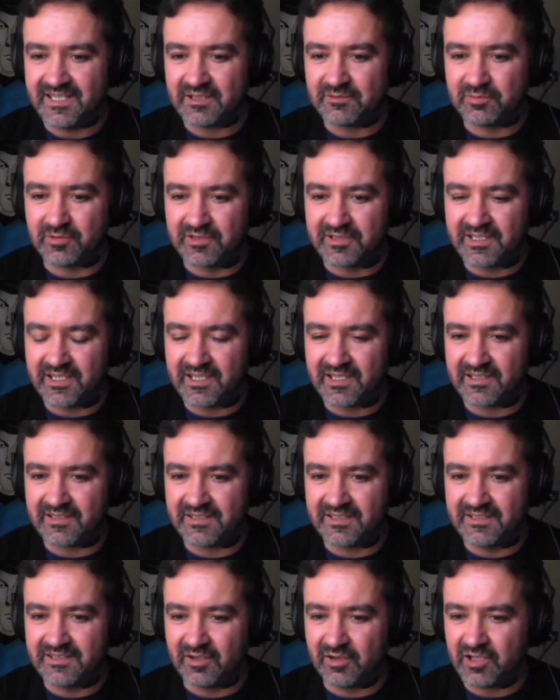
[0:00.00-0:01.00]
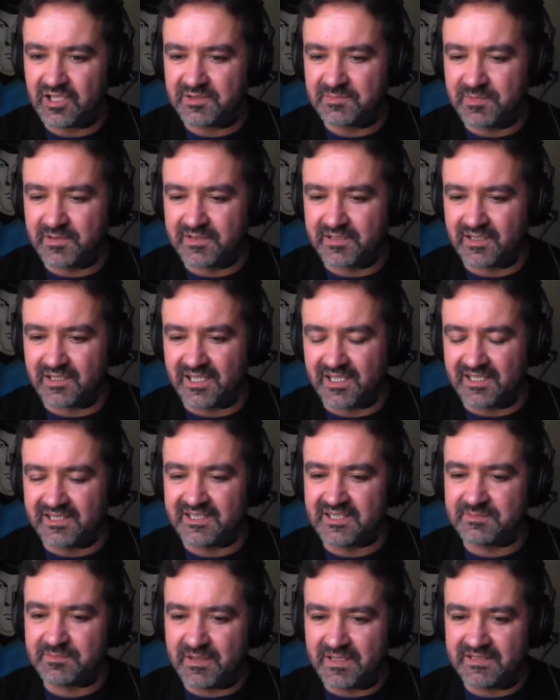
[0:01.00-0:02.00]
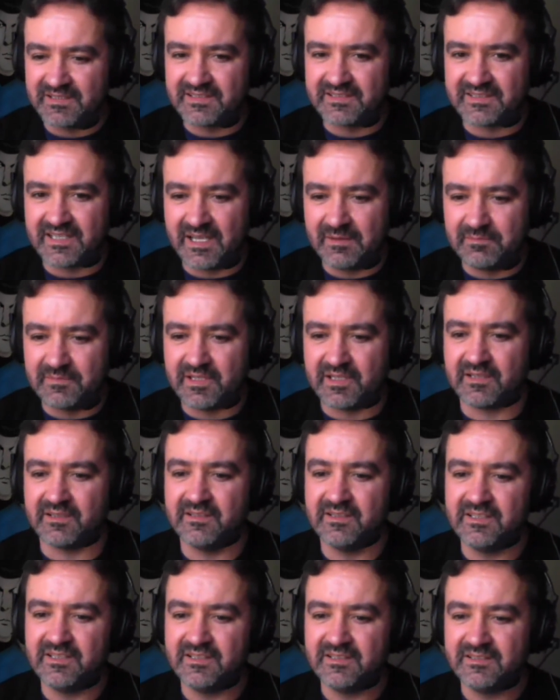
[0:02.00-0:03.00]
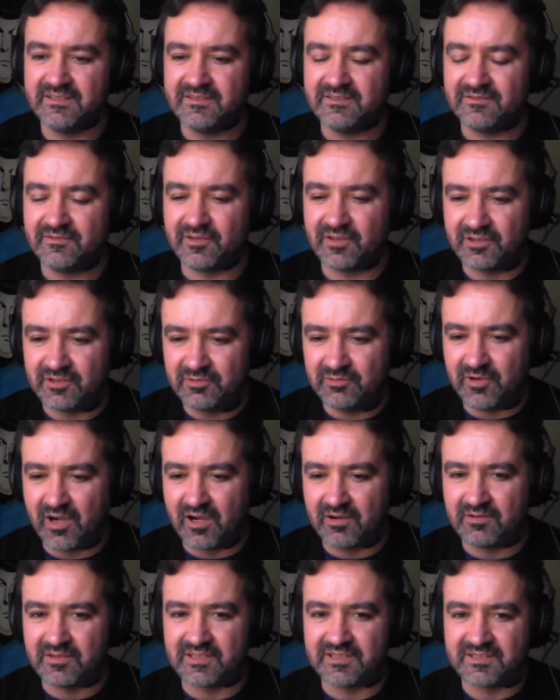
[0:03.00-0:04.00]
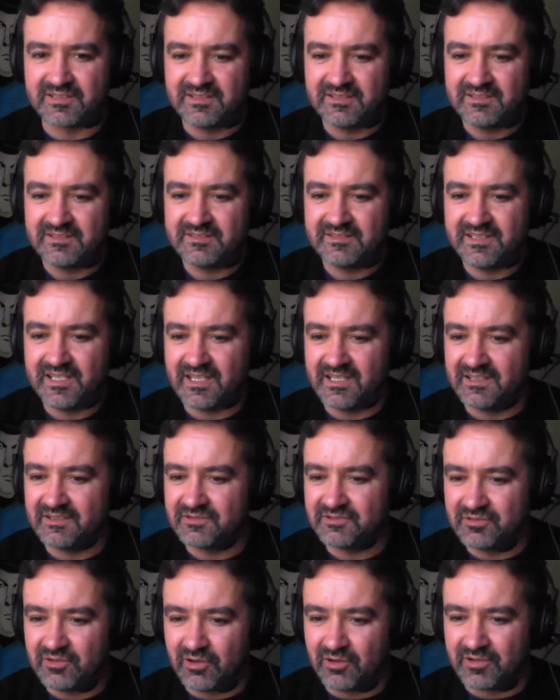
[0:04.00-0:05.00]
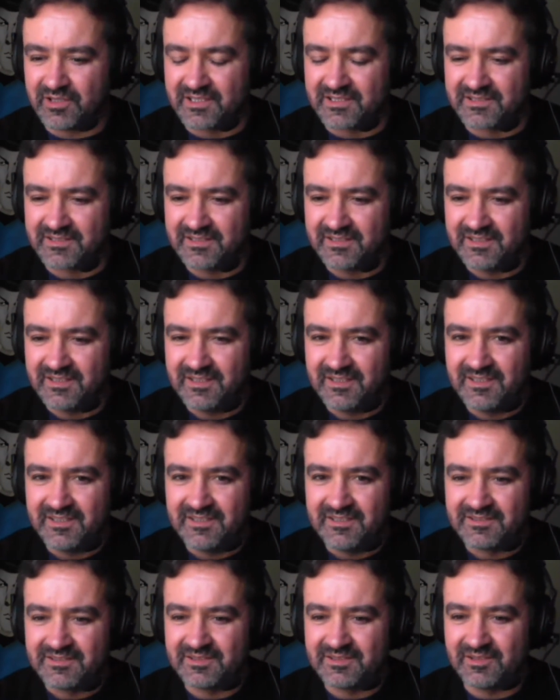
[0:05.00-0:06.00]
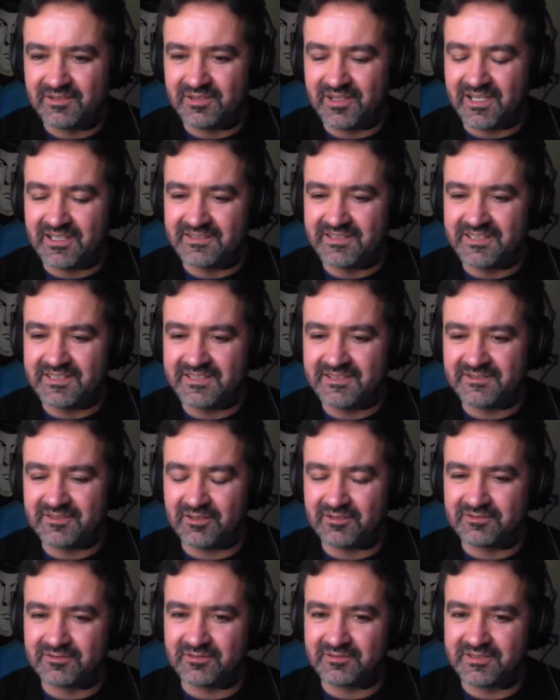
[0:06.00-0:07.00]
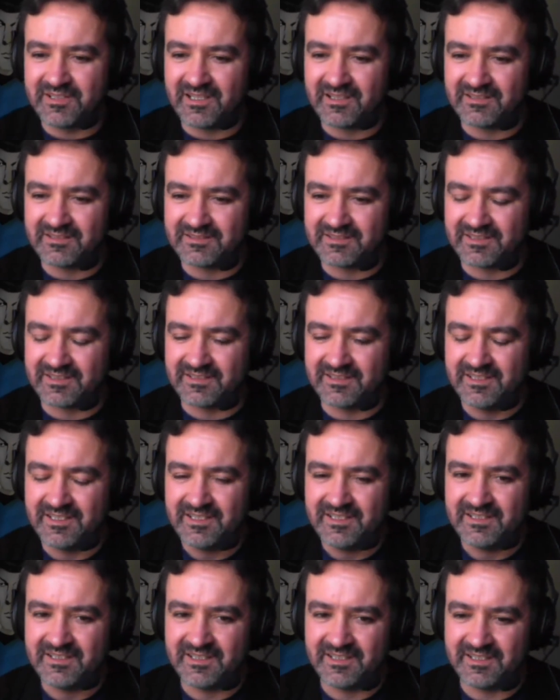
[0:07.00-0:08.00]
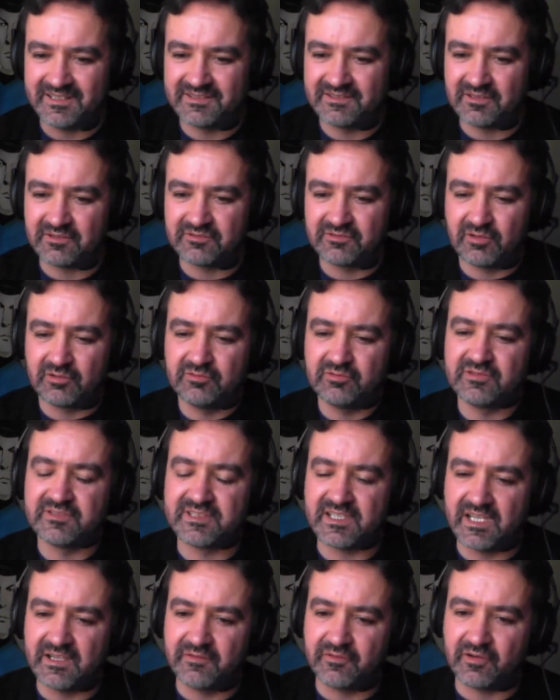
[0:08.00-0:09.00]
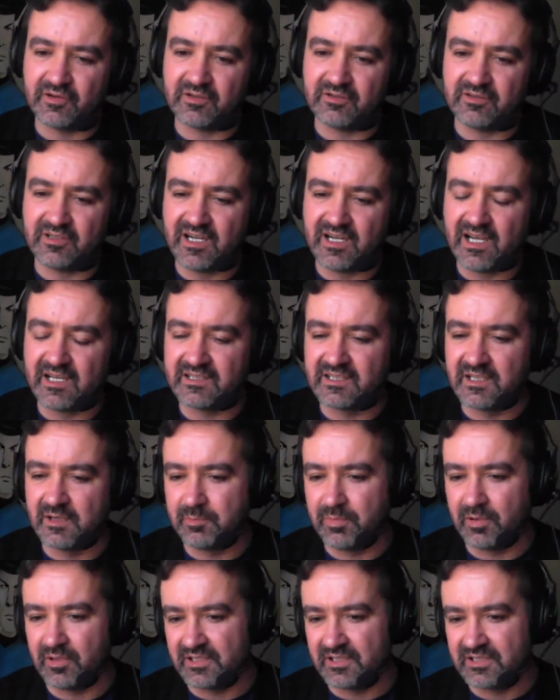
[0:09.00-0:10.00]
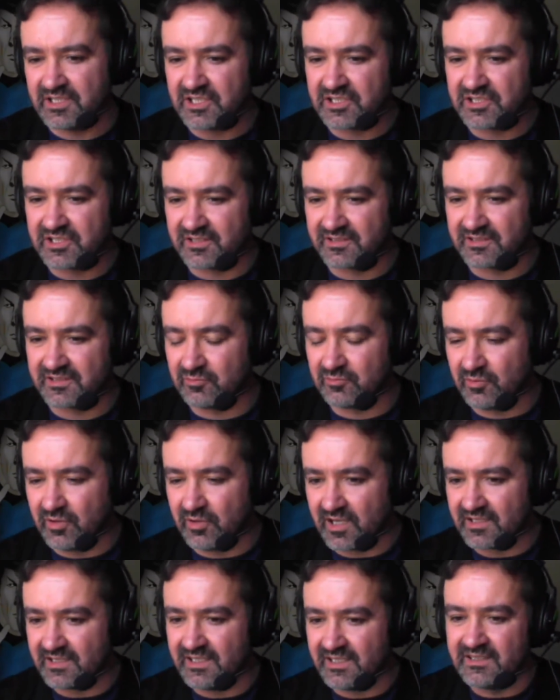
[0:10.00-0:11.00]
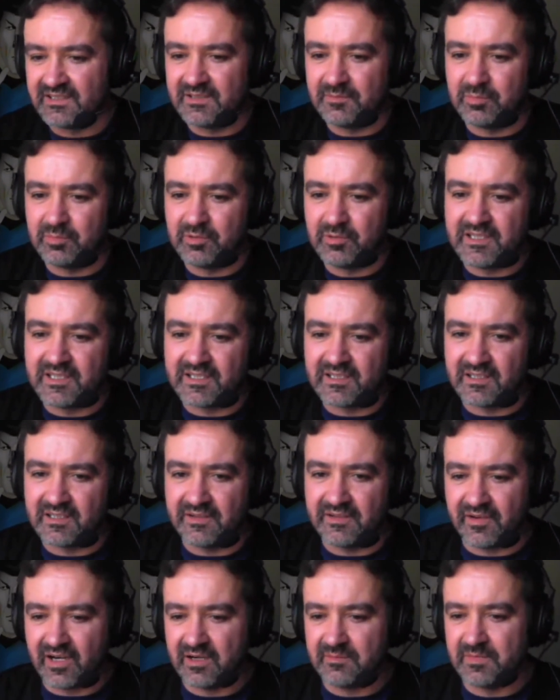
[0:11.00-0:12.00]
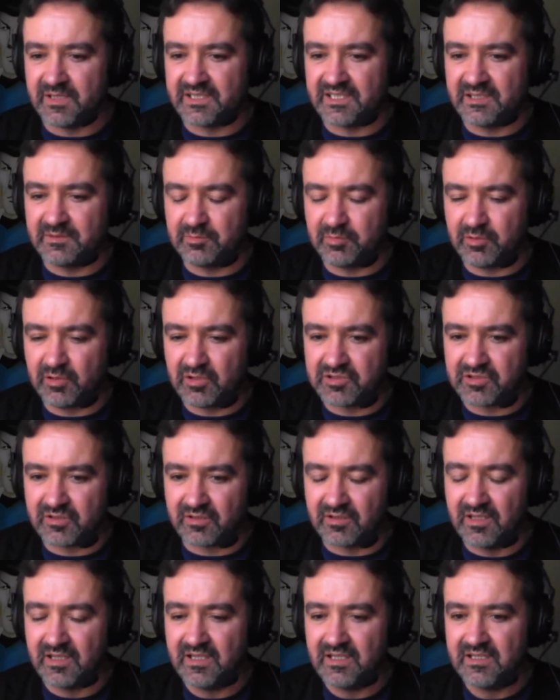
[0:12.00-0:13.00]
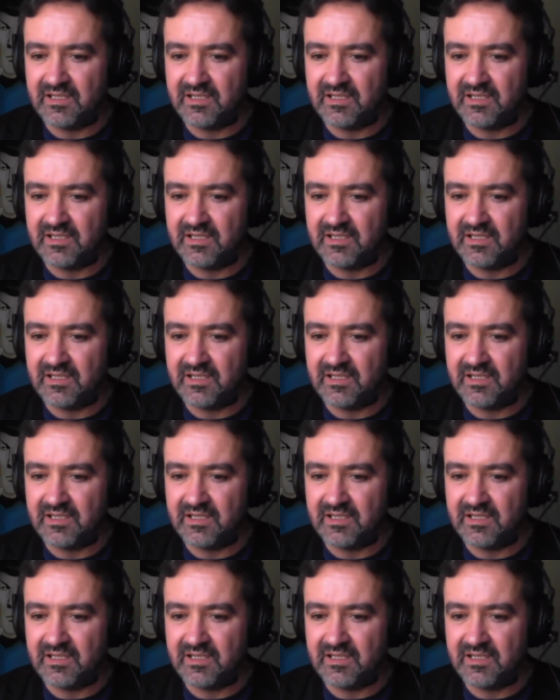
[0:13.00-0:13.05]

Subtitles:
were there in the hospital, and he spent his time there for 2 hours telling stories. So, and this is also is also a good sign for other politicians who are in the political environment in Portugal